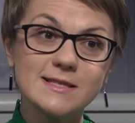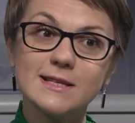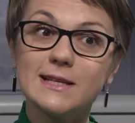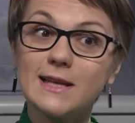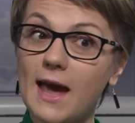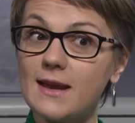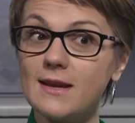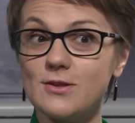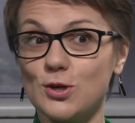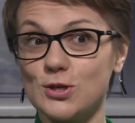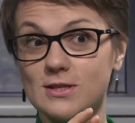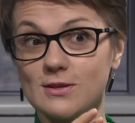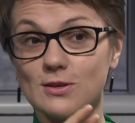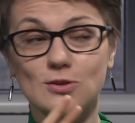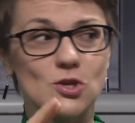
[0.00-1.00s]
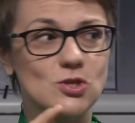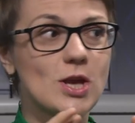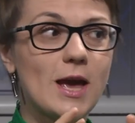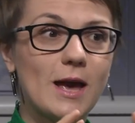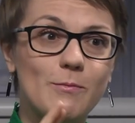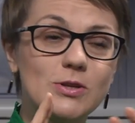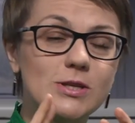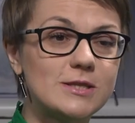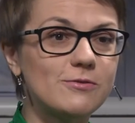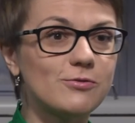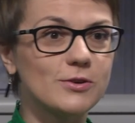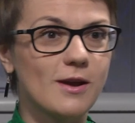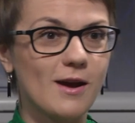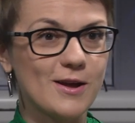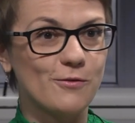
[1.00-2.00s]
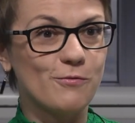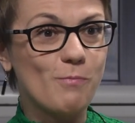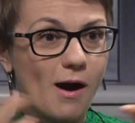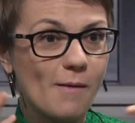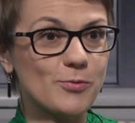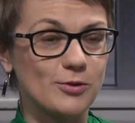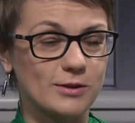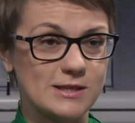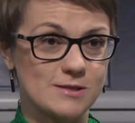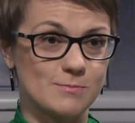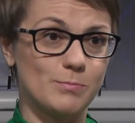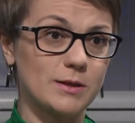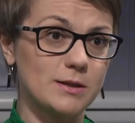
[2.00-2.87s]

Isn't it any just, just a bit of different kind of populism,